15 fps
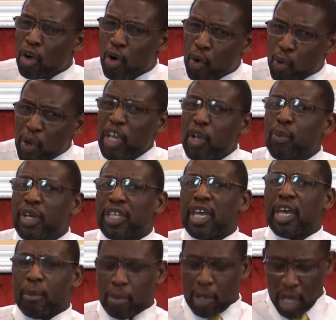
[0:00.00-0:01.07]
agree with
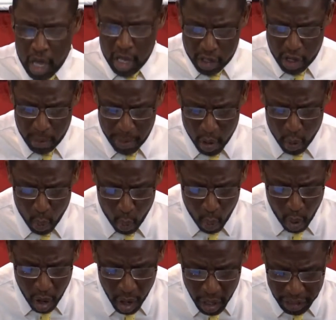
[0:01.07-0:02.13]
him, to be
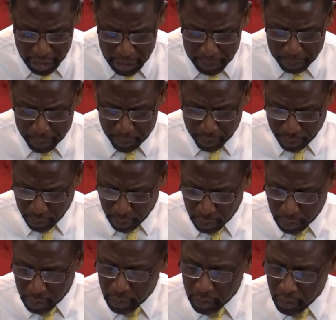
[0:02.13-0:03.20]
one
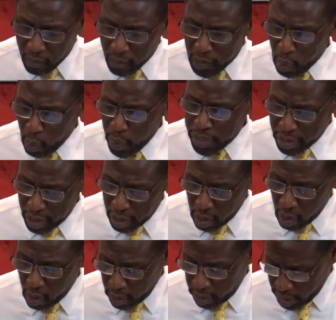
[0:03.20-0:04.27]
with the
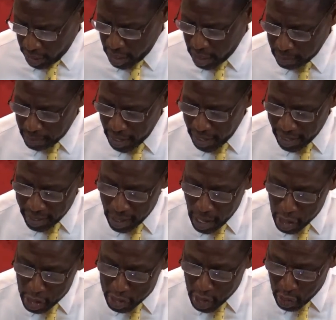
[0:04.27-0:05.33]
Lord. Amen.
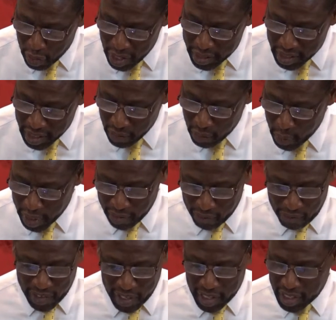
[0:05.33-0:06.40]
So let's see if we can
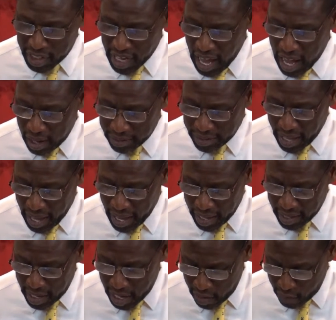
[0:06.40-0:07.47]
finish out
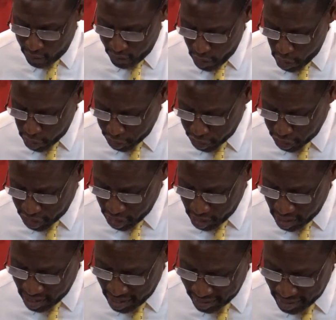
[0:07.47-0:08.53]
that in First
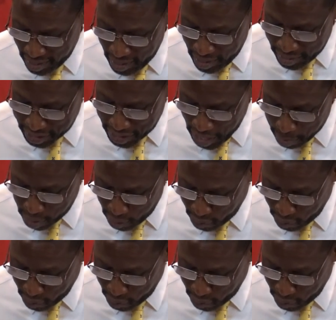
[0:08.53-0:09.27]
John chapter